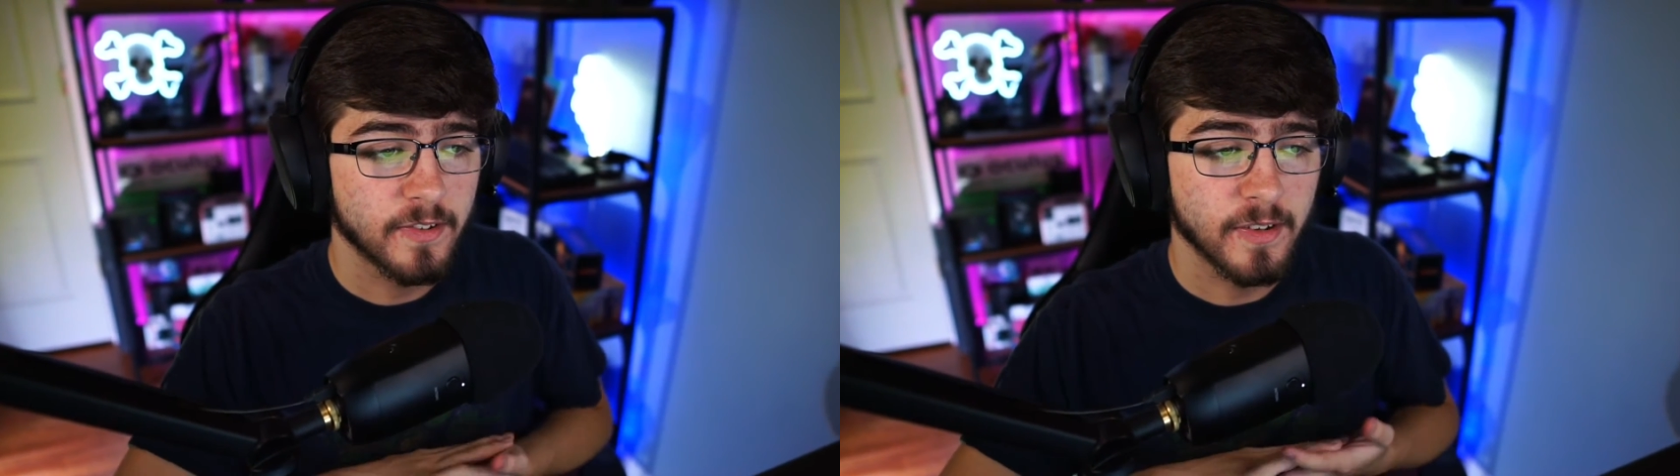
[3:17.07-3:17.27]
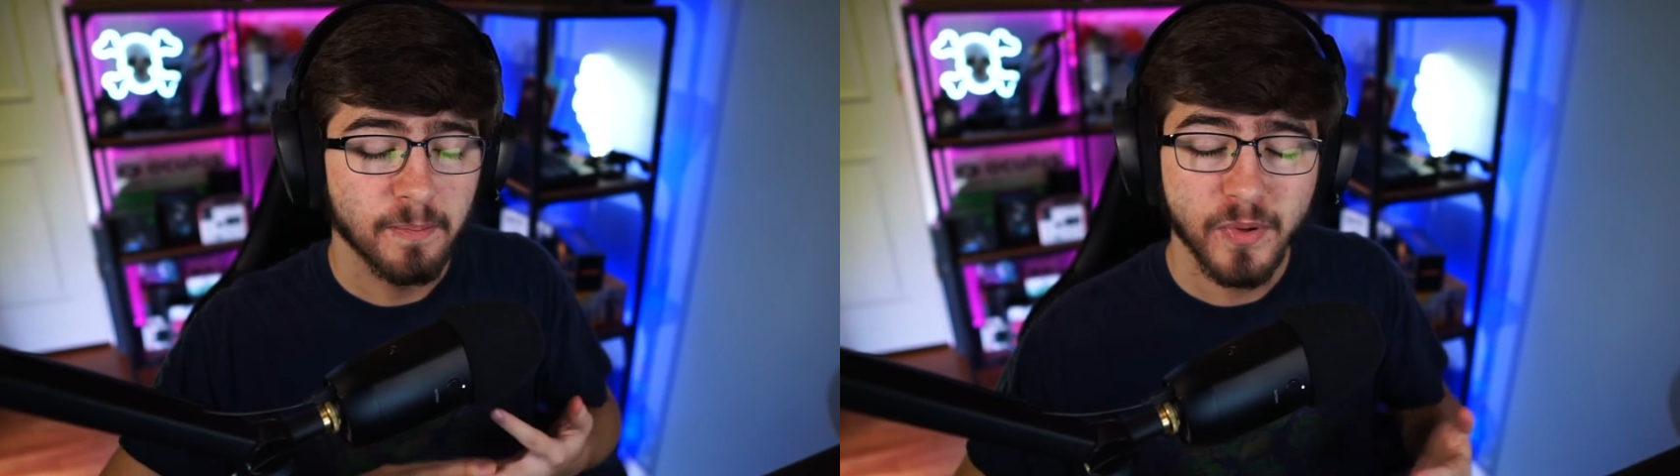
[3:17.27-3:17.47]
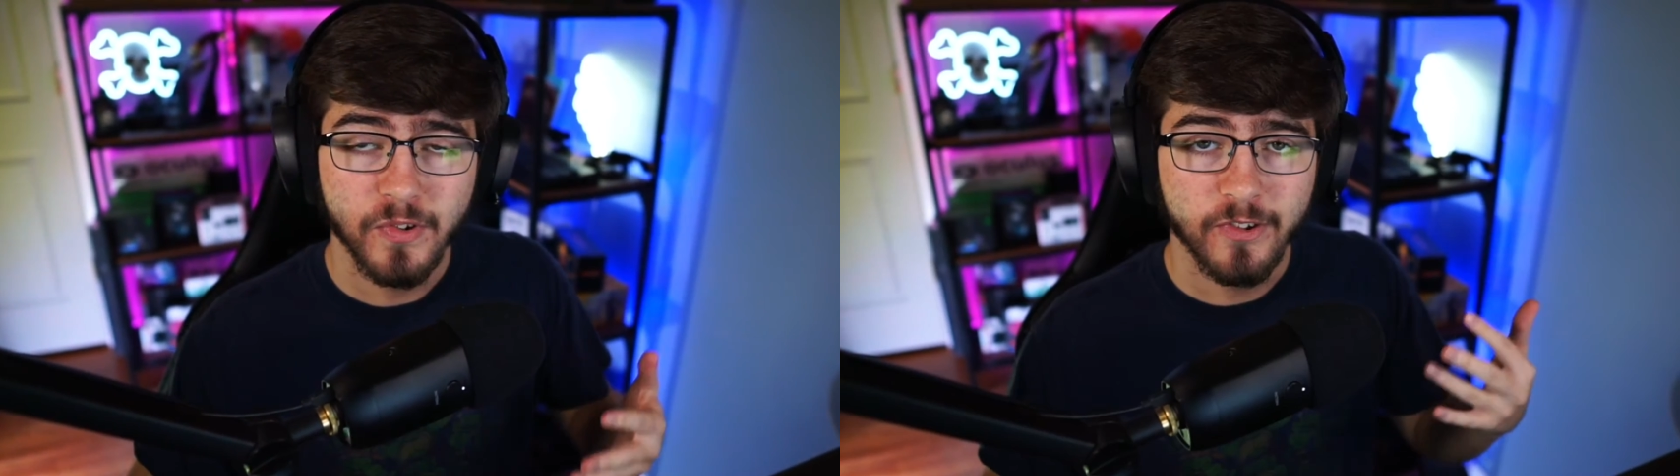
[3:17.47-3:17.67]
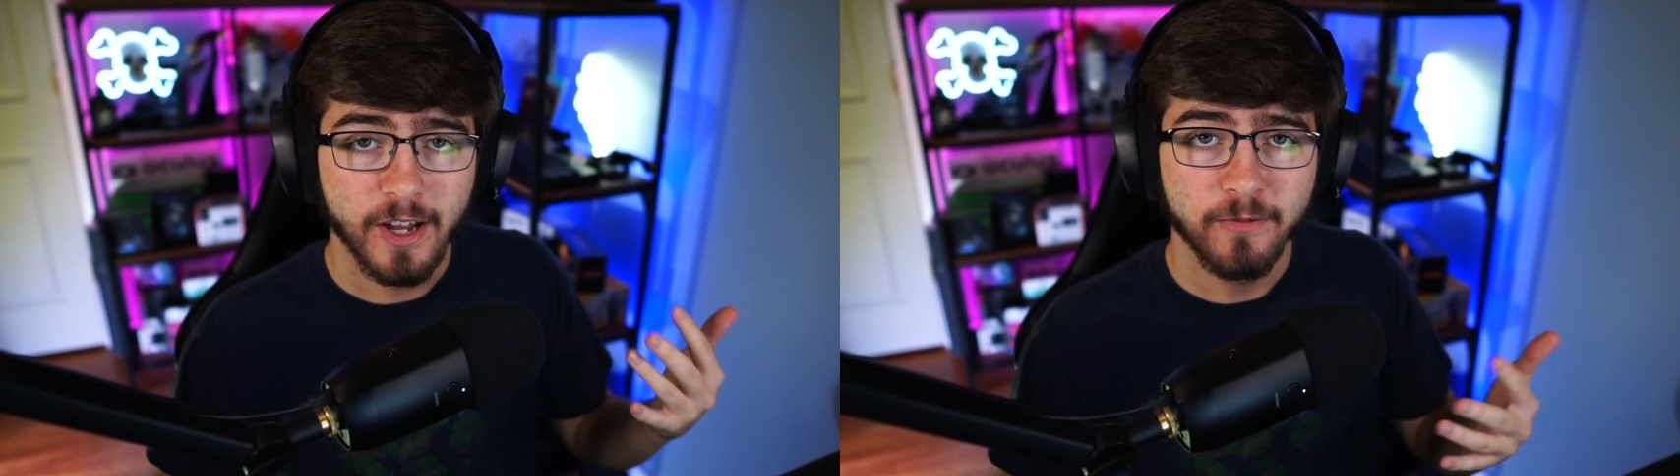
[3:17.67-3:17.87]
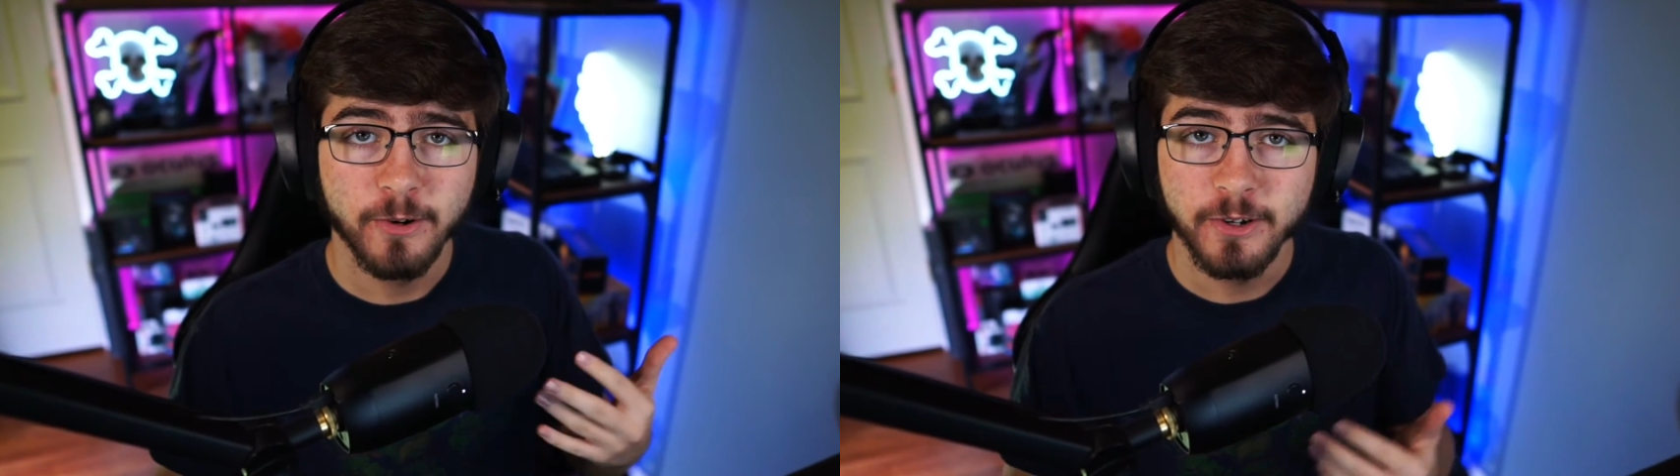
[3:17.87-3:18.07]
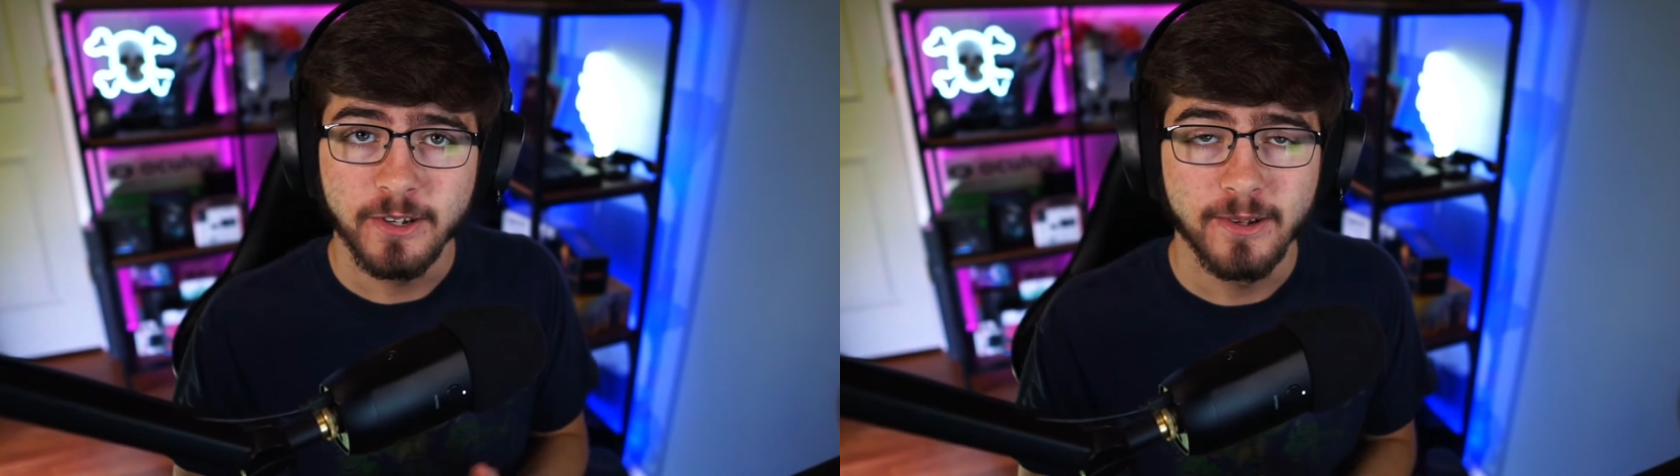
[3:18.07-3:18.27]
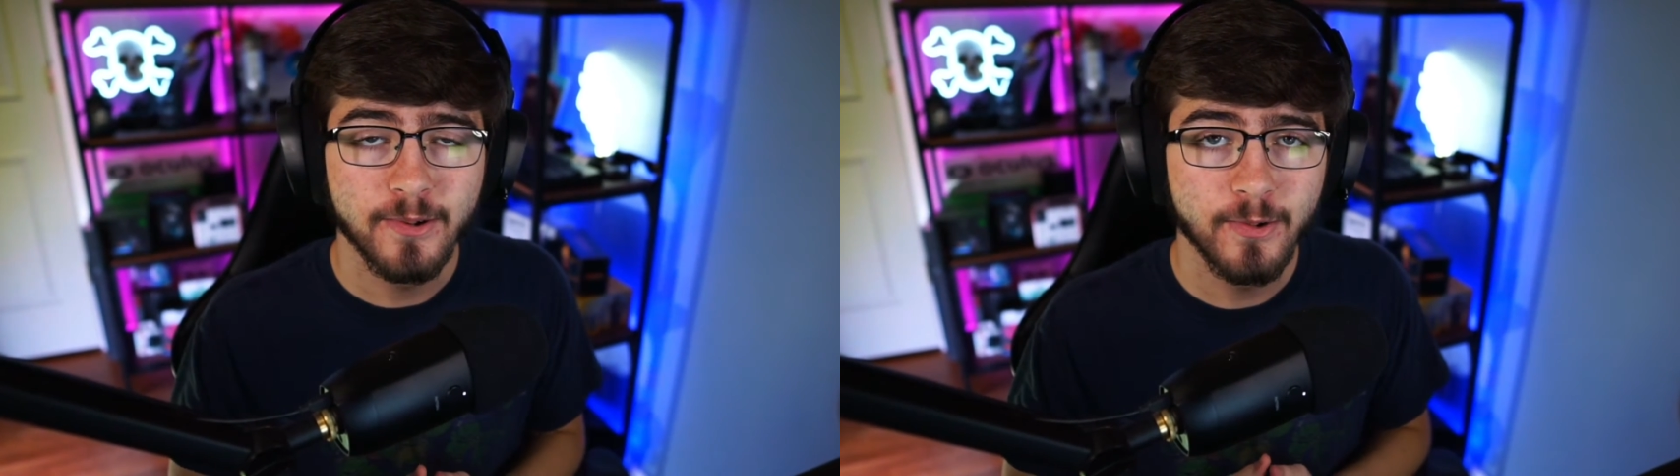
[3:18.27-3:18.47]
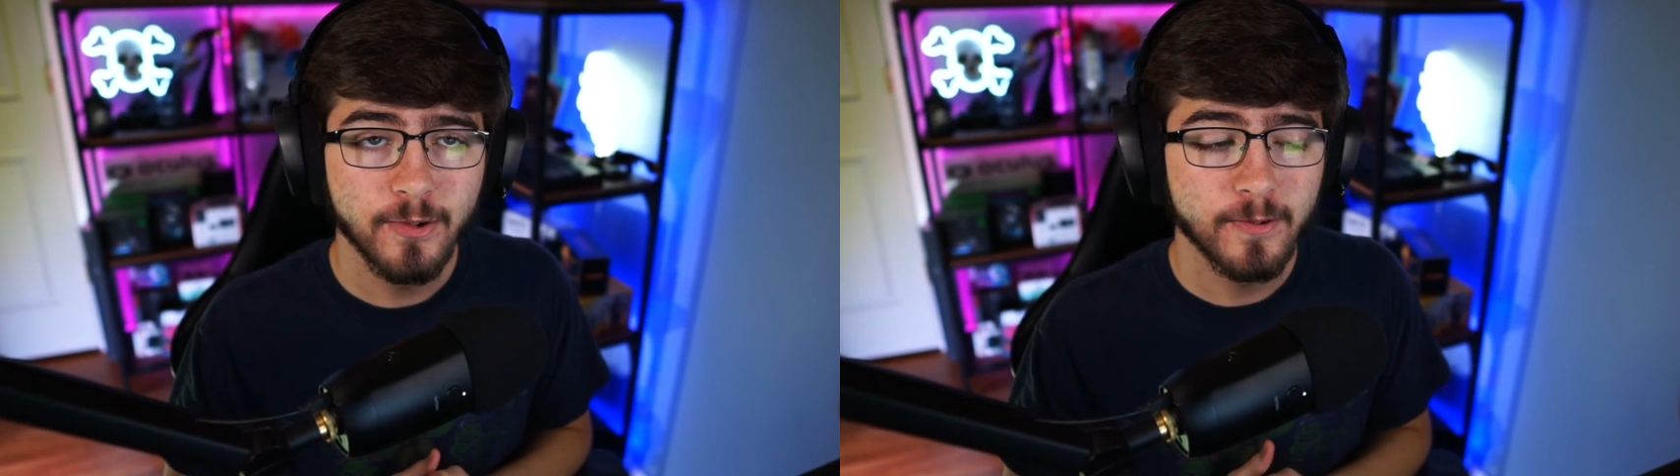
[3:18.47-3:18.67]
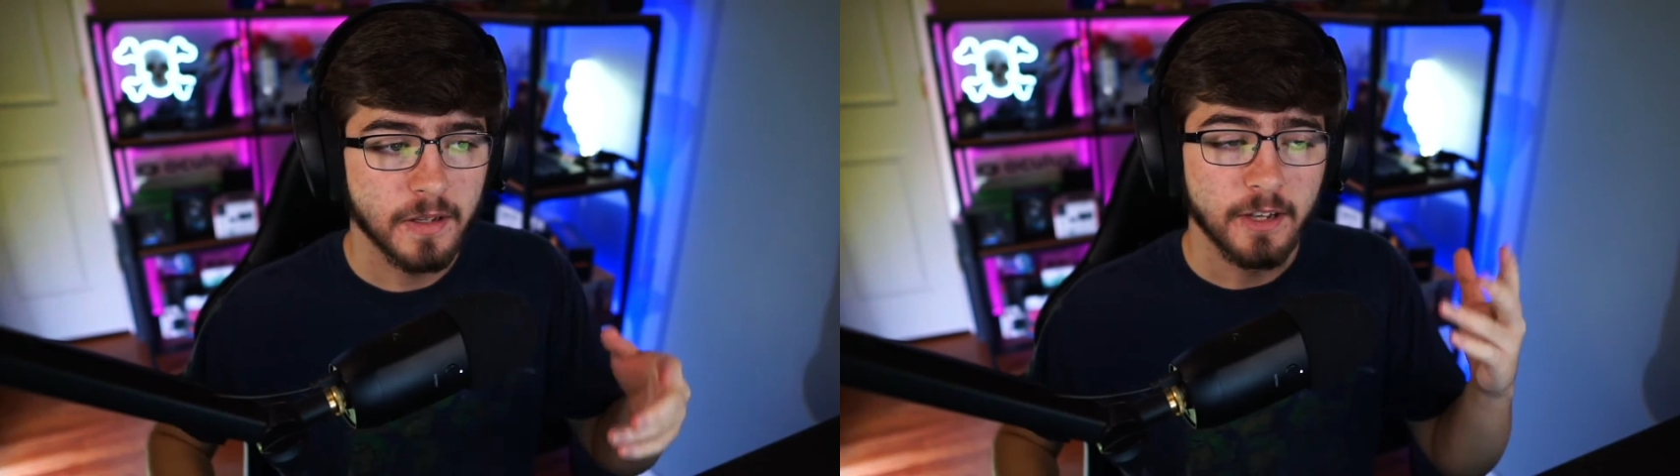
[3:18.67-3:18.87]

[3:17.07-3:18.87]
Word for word: simple software to use.